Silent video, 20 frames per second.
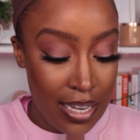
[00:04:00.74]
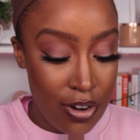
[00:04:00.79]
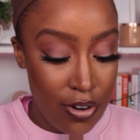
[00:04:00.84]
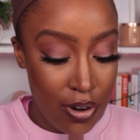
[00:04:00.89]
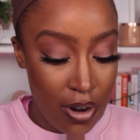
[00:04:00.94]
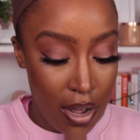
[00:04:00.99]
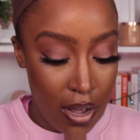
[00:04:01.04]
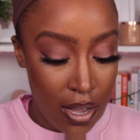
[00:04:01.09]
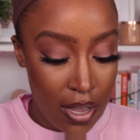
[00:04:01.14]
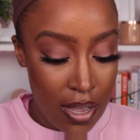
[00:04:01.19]
you're
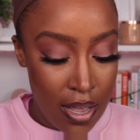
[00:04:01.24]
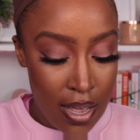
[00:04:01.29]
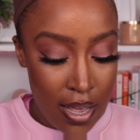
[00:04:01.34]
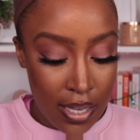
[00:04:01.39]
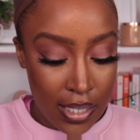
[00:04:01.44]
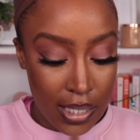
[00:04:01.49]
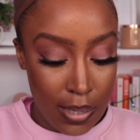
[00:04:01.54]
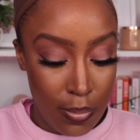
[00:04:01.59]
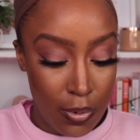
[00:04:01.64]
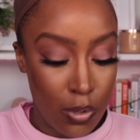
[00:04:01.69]
not
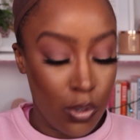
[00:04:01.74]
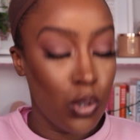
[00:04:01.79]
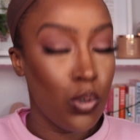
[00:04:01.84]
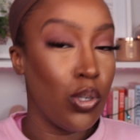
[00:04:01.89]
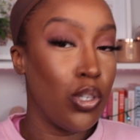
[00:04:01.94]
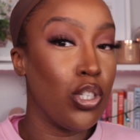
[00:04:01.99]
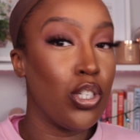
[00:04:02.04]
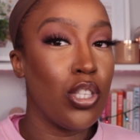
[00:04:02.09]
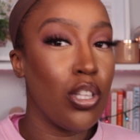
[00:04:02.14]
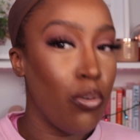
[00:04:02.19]
someone who
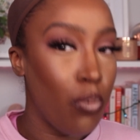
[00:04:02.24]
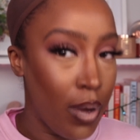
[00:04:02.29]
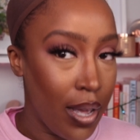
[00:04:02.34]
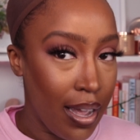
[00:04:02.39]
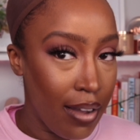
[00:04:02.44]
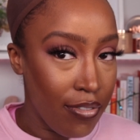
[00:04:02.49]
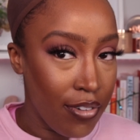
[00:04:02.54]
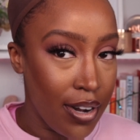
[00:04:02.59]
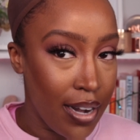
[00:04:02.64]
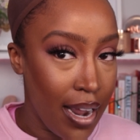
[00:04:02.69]
switches their wig
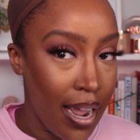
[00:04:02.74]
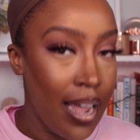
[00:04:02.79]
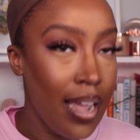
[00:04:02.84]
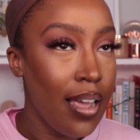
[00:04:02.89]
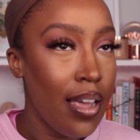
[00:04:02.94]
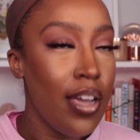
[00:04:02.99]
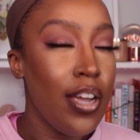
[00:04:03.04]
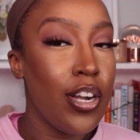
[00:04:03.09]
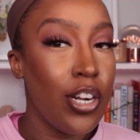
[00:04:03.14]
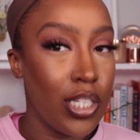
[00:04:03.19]
every
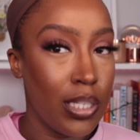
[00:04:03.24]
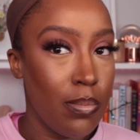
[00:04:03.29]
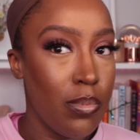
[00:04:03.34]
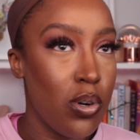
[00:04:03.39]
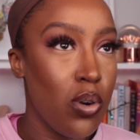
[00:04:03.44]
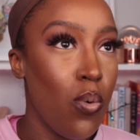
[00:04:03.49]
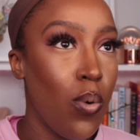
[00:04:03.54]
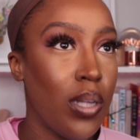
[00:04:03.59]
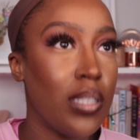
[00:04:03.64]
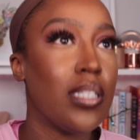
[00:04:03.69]
day, you're someone
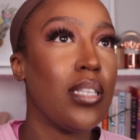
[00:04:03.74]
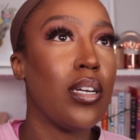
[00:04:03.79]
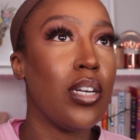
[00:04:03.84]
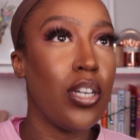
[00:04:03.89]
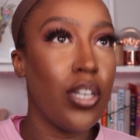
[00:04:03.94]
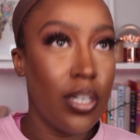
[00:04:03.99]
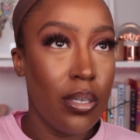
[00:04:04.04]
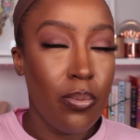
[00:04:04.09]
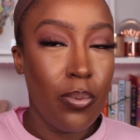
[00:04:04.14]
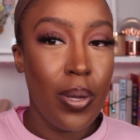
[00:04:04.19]
who wants a
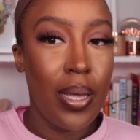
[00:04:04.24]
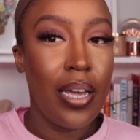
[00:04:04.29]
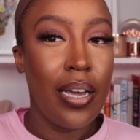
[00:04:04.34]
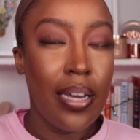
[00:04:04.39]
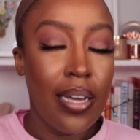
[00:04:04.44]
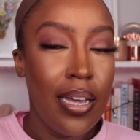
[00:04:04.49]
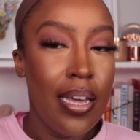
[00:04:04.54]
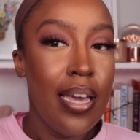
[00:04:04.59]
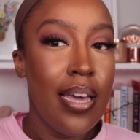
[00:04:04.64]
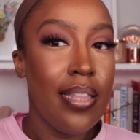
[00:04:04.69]
good
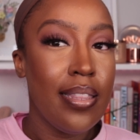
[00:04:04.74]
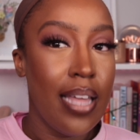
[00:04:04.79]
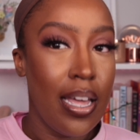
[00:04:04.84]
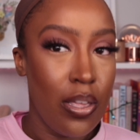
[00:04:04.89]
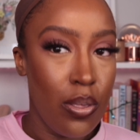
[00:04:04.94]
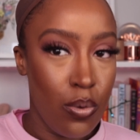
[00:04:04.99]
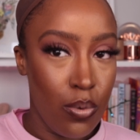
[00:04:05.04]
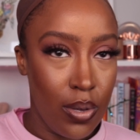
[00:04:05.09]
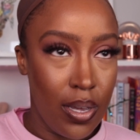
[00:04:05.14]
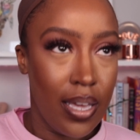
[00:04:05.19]
wig
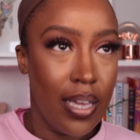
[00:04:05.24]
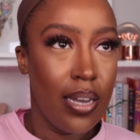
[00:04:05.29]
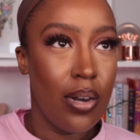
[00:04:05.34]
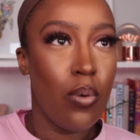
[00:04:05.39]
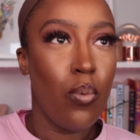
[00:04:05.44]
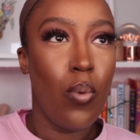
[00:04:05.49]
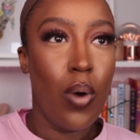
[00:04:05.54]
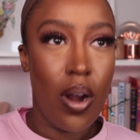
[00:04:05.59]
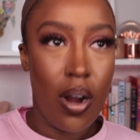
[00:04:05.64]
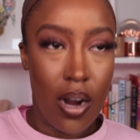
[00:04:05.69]
that you
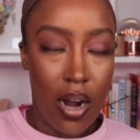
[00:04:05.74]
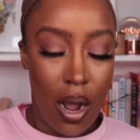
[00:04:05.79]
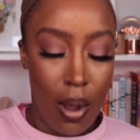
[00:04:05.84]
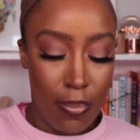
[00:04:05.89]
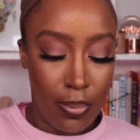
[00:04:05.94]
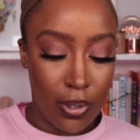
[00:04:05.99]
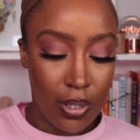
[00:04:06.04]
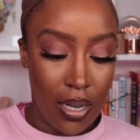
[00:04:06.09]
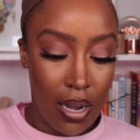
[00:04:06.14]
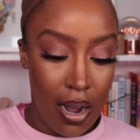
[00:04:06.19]
can wear a
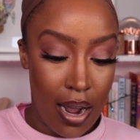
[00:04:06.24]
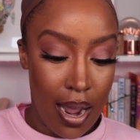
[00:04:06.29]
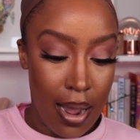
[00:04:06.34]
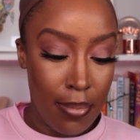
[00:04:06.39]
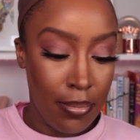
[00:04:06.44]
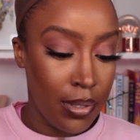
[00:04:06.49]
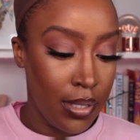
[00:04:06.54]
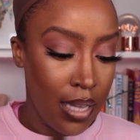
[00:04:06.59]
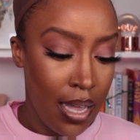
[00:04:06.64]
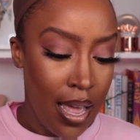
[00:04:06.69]
couple
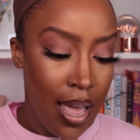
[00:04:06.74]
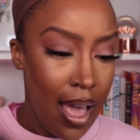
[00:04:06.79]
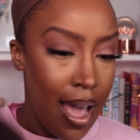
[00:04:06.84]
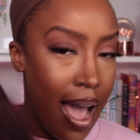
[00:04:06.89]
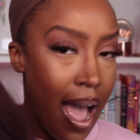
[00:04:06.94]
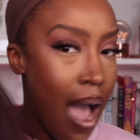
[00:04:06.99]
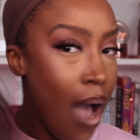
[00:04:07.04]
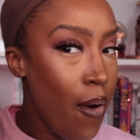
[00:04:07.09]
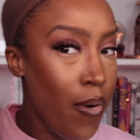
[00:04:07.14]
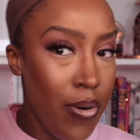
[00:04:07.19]
times,
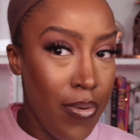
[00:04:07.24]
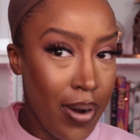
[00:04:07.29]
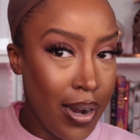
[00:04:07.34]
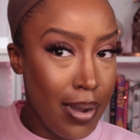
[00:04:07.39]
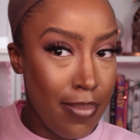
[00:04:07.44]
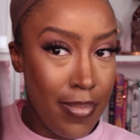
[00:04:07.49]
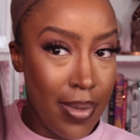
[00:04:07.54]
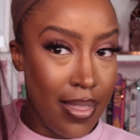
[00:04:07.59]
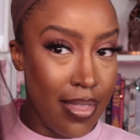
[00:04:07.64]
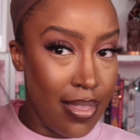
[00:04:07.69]
I would
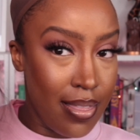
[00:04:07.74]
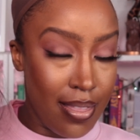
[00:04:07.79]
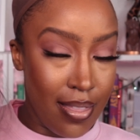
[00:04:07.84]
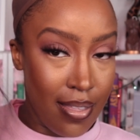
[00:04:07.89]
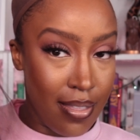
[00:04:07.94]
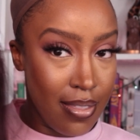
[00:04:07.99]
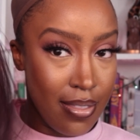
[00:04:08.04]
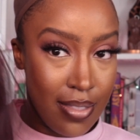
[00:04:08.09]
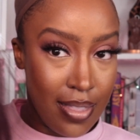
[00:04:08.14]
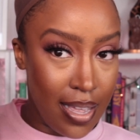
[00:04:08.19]
recommend
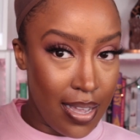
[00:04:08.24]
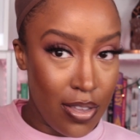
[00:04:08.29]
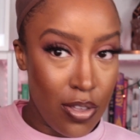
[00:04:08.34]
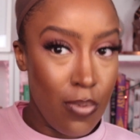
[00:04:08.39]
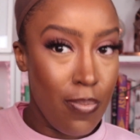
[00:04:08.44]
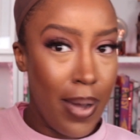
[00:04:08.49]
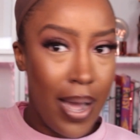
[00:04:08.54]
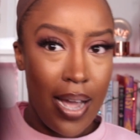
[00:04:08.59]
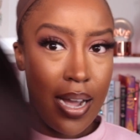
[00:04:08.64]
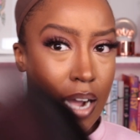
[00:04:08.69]
that
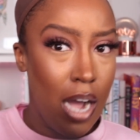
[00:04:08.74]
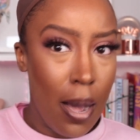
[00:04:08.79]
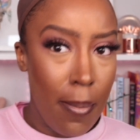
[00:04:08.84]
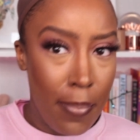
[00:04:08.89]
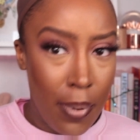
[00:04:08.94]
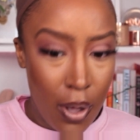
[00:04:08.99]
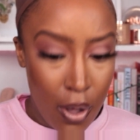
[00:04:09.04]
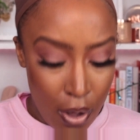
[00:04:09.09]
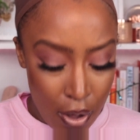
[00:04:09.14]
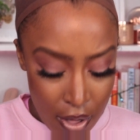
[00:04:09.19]
you buy a
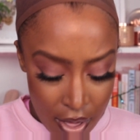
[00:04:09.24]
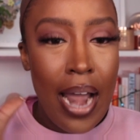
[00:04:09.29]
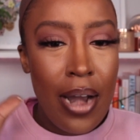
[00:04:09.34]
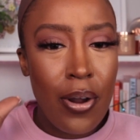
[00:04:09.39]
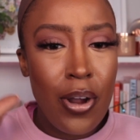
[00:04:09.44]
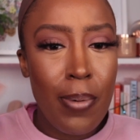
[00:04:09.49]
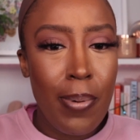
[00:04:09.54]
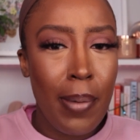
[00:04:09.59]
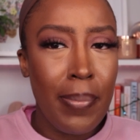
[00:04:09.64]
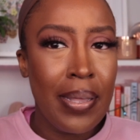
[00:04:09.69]
couple. I know
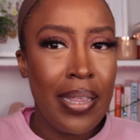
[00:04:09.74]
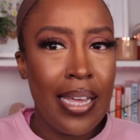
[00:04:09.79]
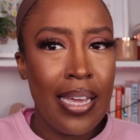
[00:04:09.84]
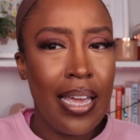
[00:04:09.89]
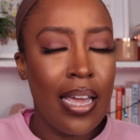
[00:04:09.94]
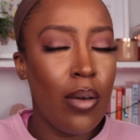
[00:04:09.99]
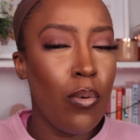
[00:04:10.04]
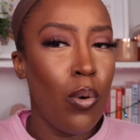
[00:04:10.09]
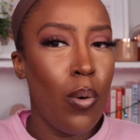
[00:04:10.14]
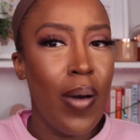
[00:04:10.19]
you're probably
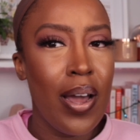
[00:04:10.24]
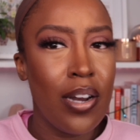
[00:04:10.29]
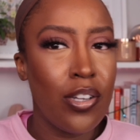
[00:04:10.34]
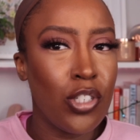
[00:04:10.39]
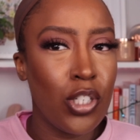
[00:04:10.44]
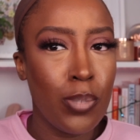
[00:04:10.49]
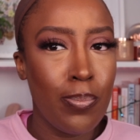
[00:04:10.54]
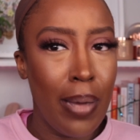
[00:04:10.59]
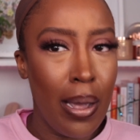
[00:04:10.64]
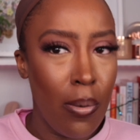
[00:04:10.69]
thinking, well, why not
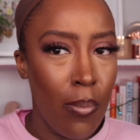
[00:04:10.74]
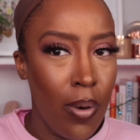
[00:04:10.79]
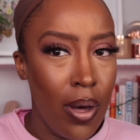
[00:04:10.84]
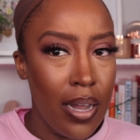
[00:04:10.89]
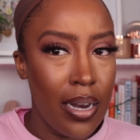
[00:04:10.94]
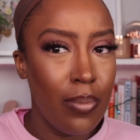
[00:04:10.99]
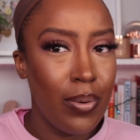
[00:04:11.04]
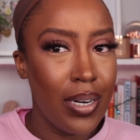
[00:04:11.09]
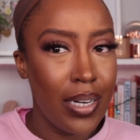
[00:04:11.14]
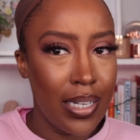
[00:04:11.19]
just buy
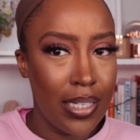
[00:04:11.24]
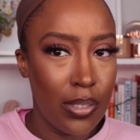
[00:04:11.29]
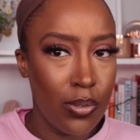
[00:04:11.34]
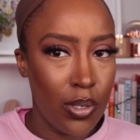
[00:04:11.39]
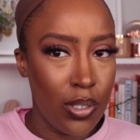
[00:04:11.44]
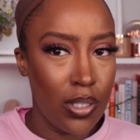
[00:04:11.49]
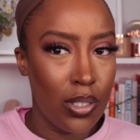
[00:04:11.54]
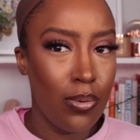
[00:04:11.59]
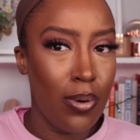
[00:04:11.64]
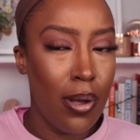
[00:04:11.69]
one, and when it gets
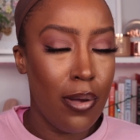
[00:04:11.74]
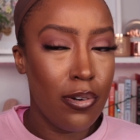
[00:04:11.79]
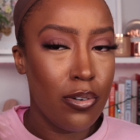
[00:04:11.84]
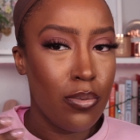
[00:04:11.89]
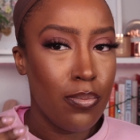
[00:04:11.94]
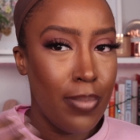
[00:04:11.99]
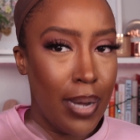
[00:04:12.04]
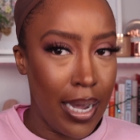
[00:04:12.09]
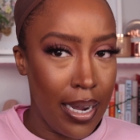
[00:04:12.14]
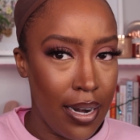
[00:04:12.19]
around,
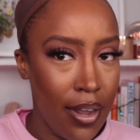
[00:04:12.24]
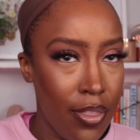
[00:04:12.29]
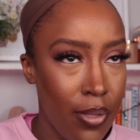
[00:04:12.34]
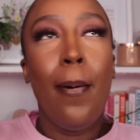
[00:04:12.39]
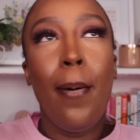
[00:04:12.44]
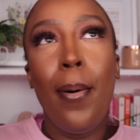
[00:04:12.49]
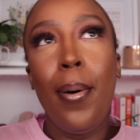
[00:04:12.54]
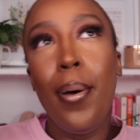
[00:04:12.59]
buy another.